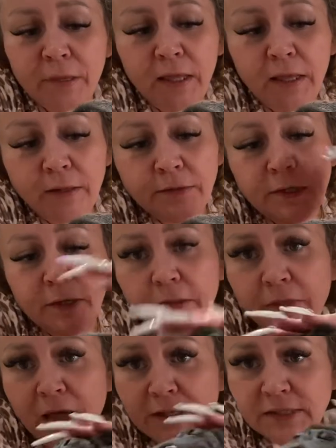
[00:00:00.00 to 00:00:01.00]
And
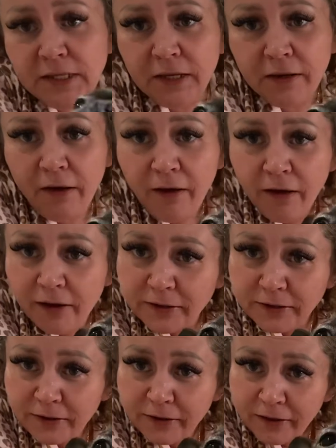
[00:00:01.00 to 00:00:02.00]
uh, that's it, huh?
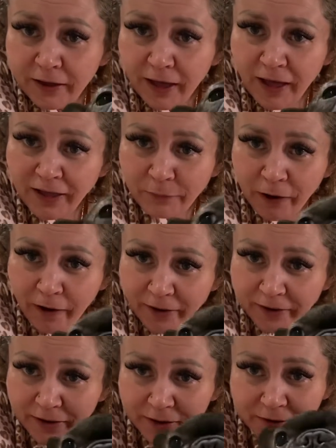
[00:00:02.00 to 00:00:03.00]
Huh,
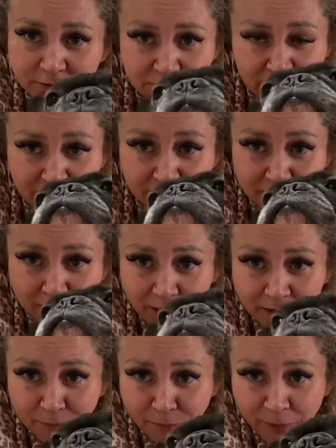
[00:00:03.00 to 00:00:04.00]
Prada?
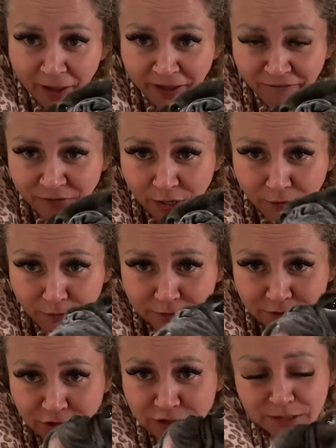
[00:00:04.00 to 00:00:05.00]
Bye,
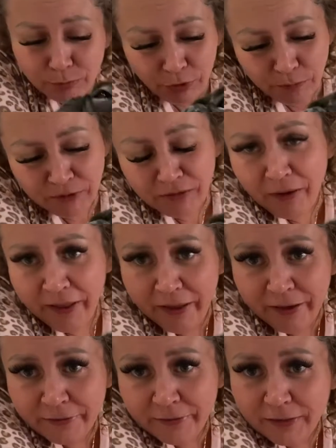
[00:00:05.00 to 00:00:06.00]
folks. She just burped in my
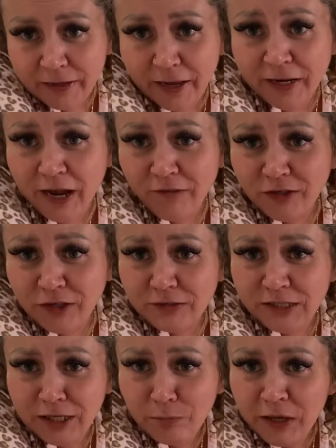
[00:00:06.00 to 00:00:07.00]
hand. I didn't have to
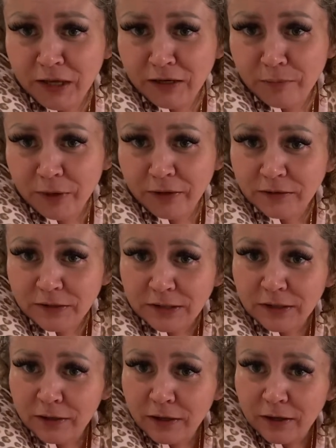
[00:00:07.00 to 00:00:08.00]
use any peanut
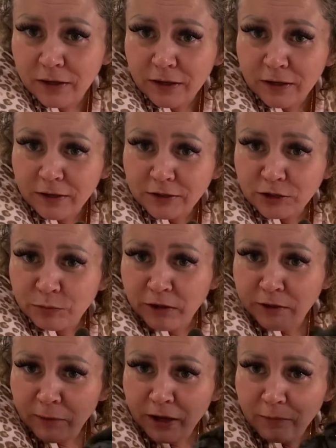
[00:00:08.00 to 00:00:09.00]
butters. She's
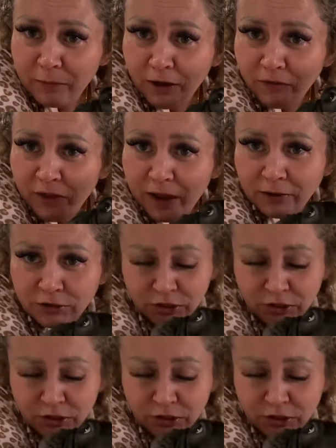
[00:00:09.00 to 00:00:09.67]
probably mad about that.